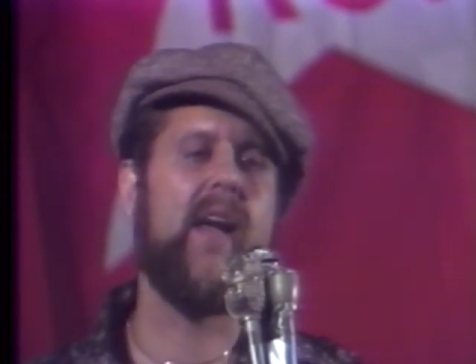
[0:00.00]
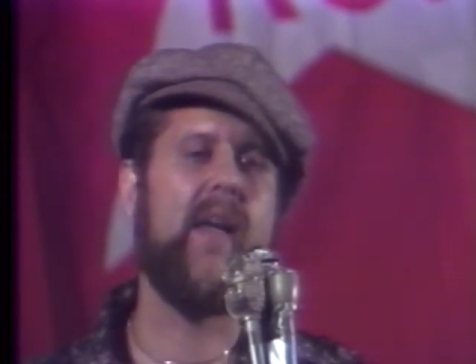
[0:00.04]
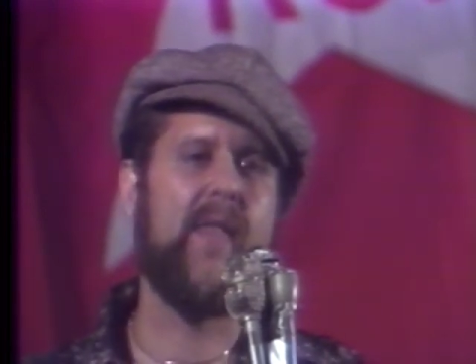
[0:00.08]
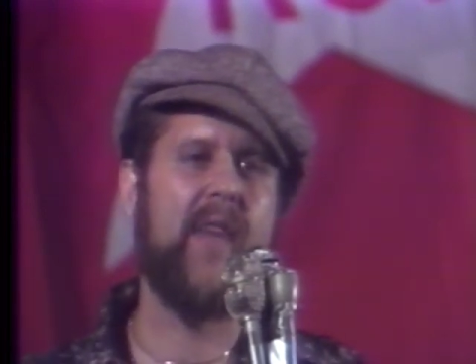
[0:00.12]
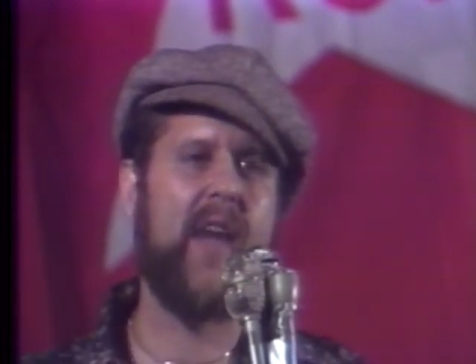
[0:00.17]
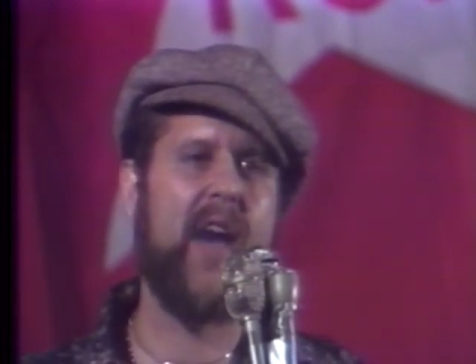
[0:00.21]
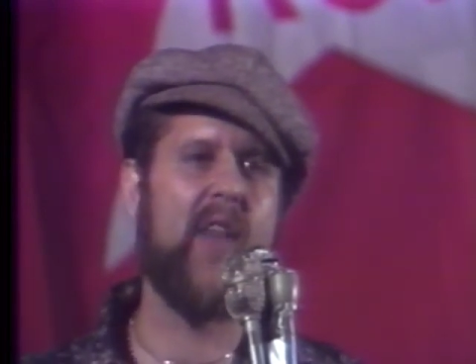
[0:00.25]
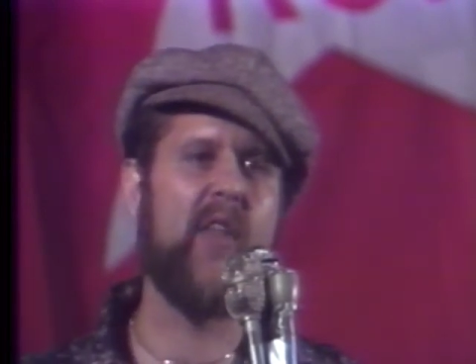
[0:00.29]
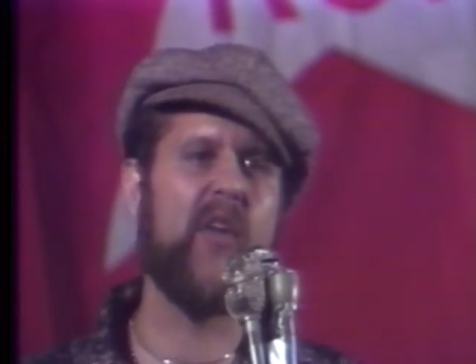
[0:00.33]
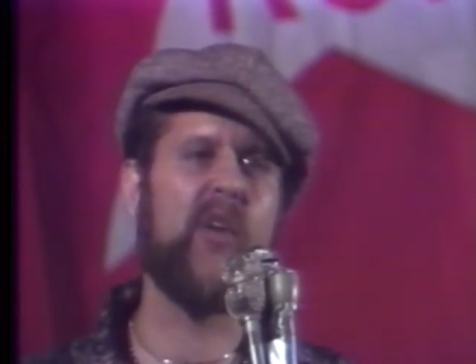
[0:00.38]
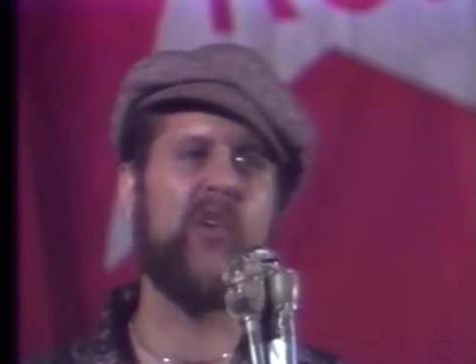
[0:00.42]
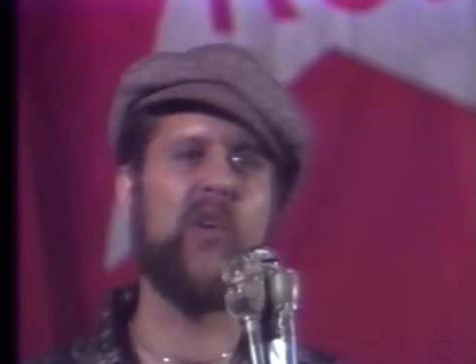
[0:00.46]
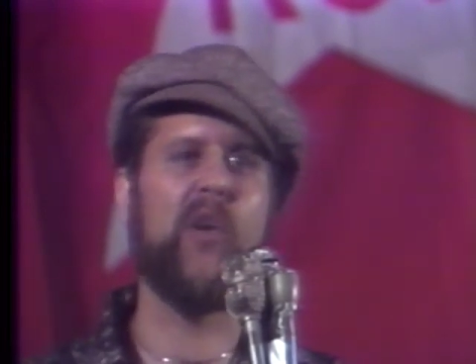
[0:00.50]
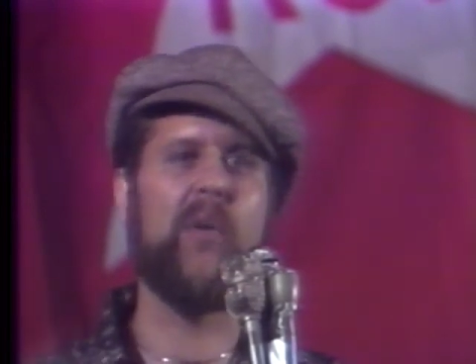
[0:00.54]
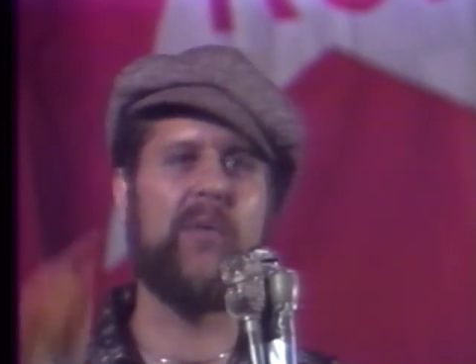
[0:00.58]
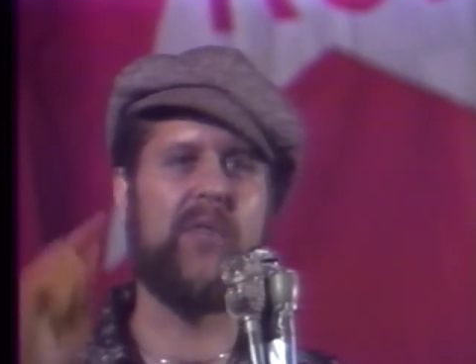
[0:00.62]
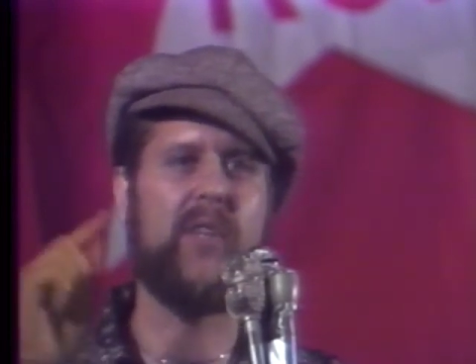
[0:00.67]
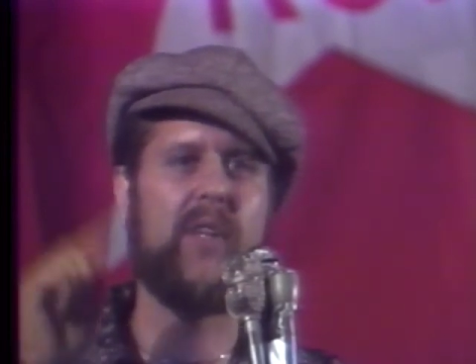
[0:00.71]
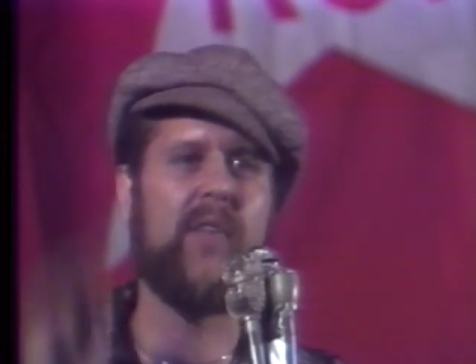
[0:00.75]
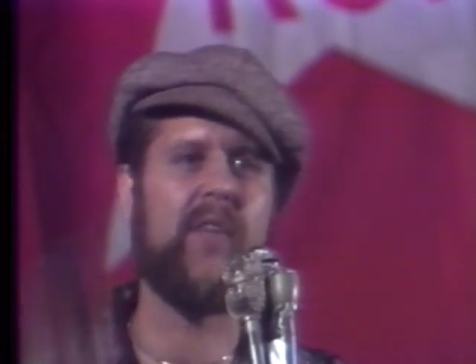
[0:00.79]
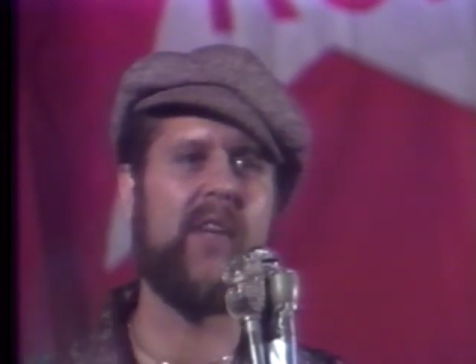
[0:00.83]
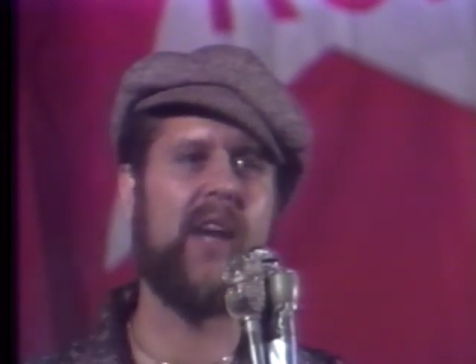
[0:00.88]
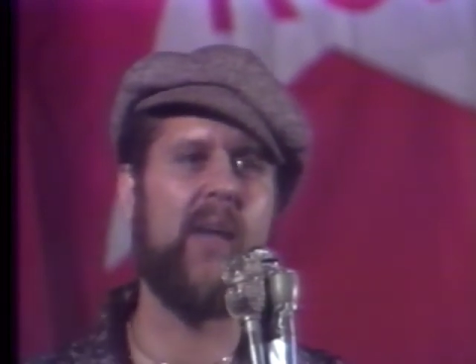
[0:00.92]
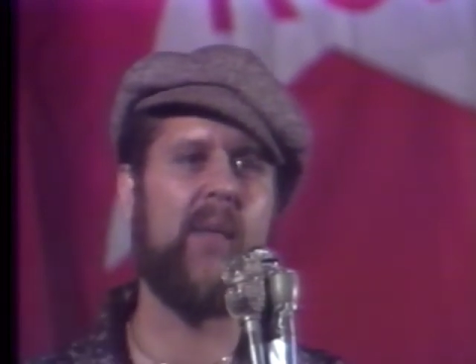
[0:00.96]
the other groups
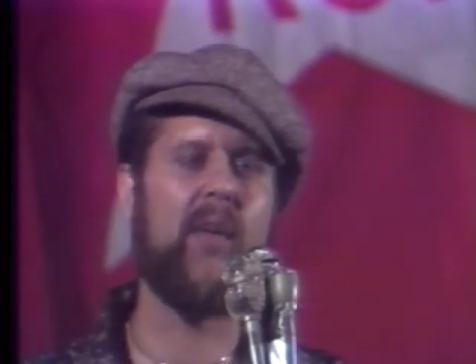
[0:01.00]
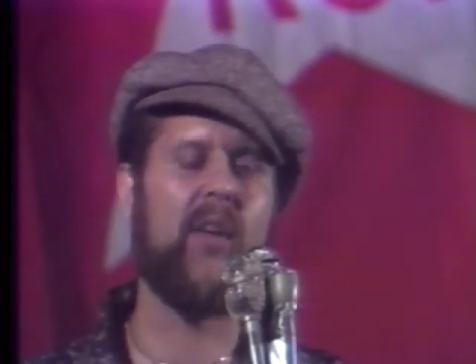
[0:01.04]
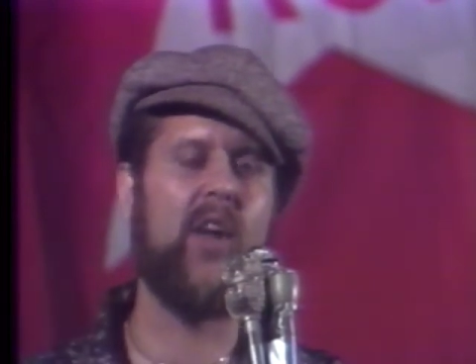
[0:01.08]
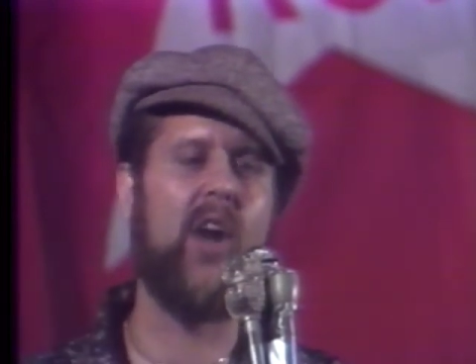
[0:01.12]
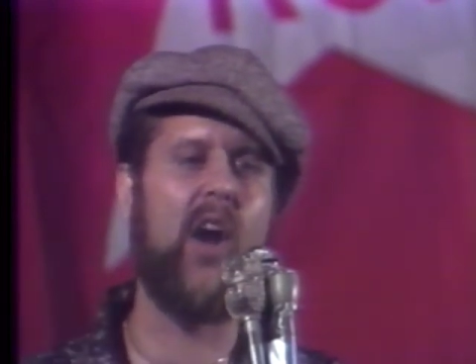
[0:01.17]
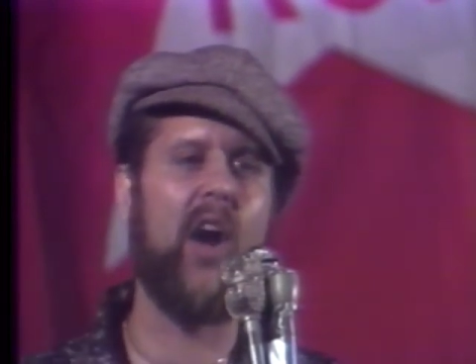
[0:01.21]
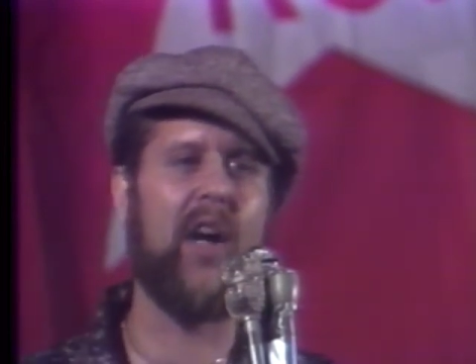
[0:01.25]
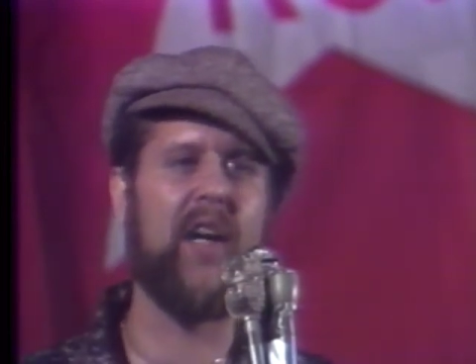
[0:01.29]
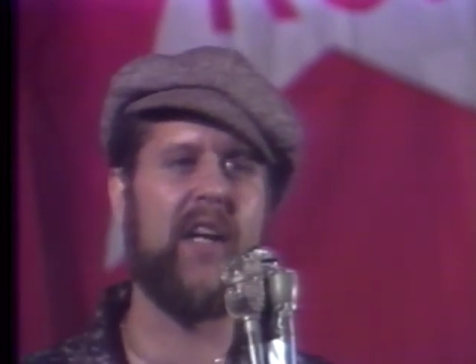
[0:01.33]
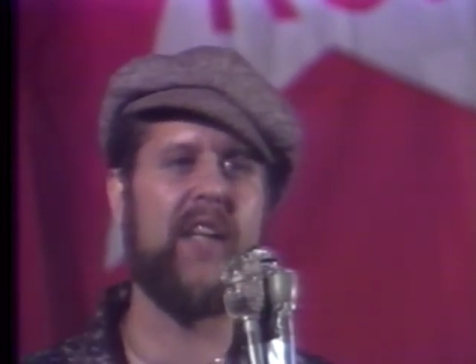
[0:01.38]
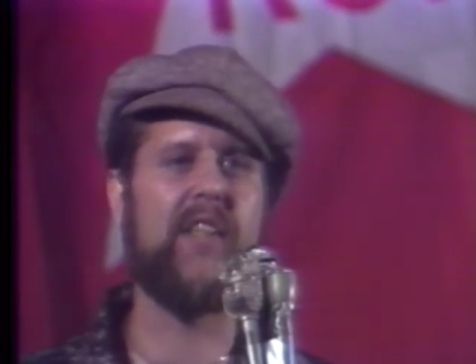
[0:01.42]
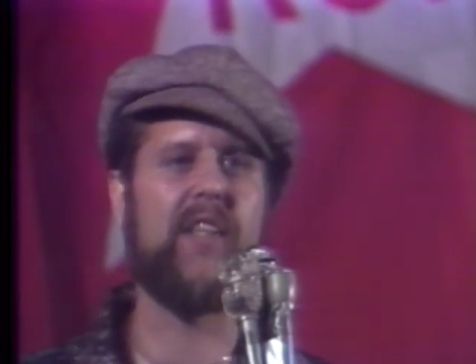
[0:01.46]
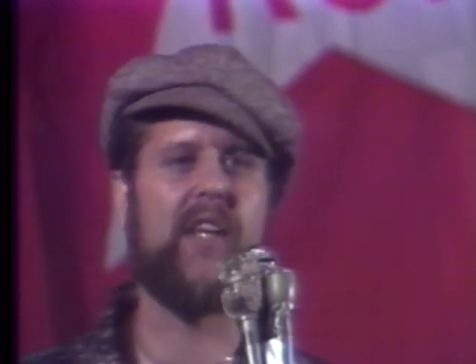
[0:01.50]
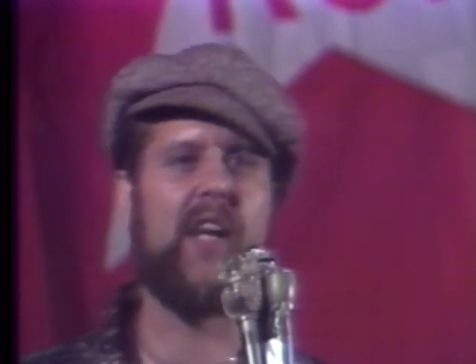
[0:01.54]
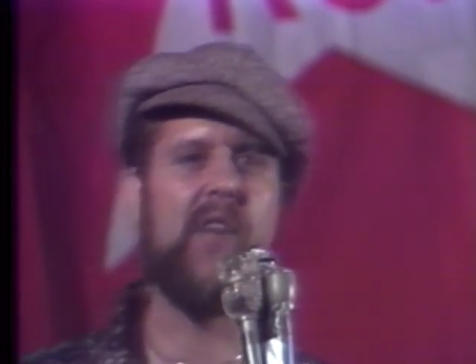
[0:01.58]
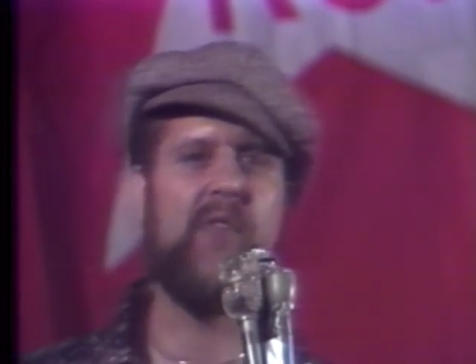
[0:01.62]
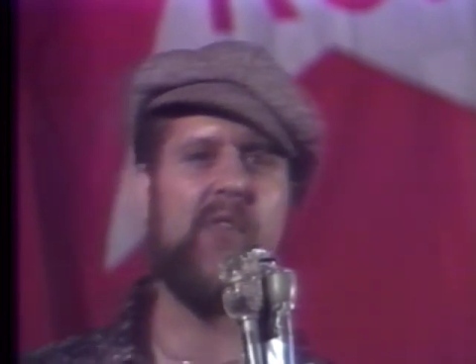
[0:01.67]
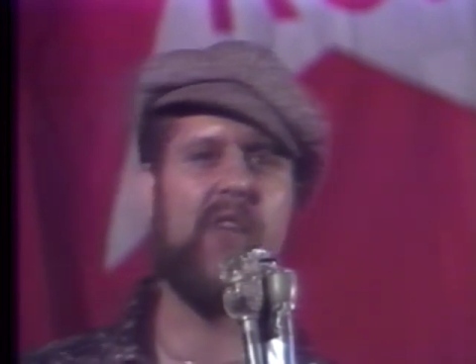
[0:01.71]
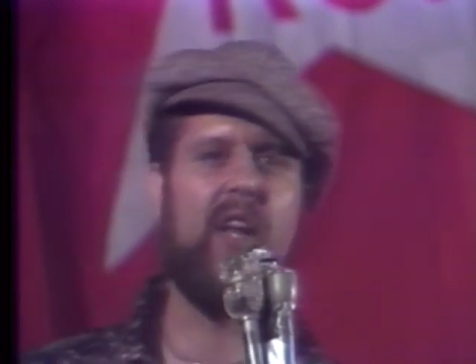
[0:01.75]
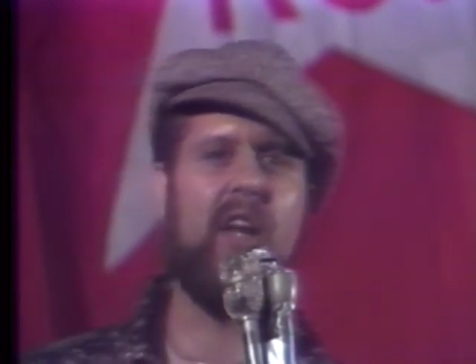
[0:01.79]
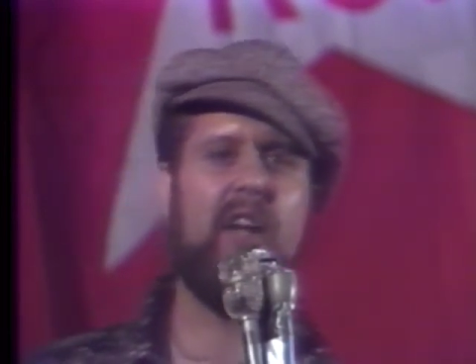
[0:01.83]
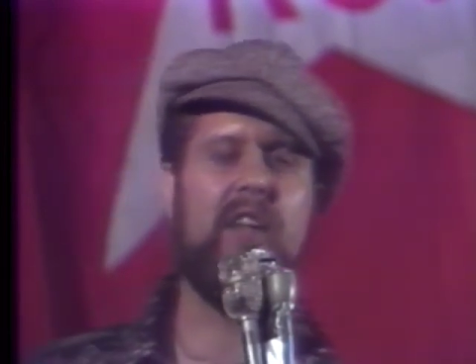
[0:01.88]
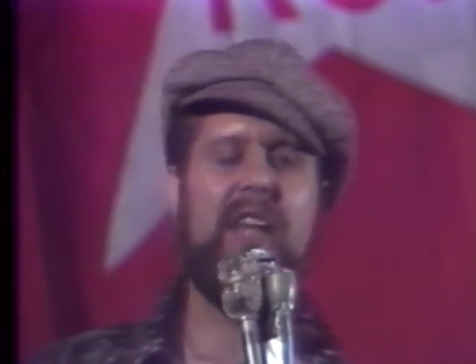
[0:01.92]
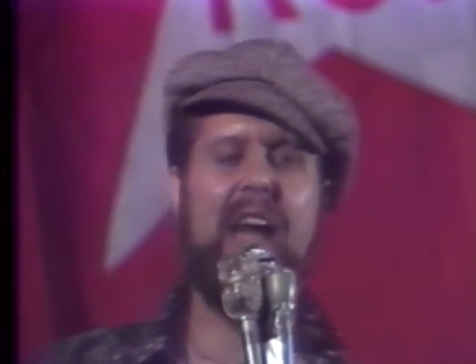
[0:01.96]
that have come along in this
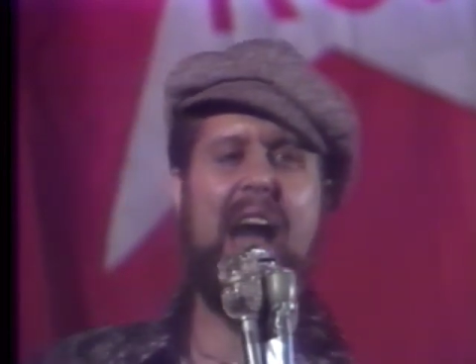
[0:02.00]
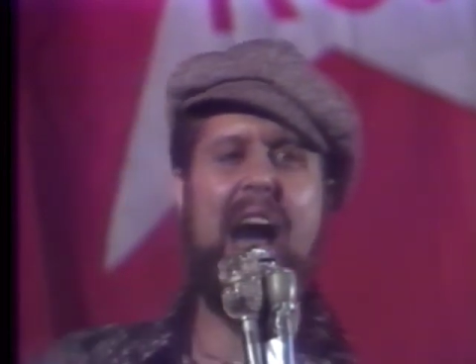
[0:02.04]
country and others?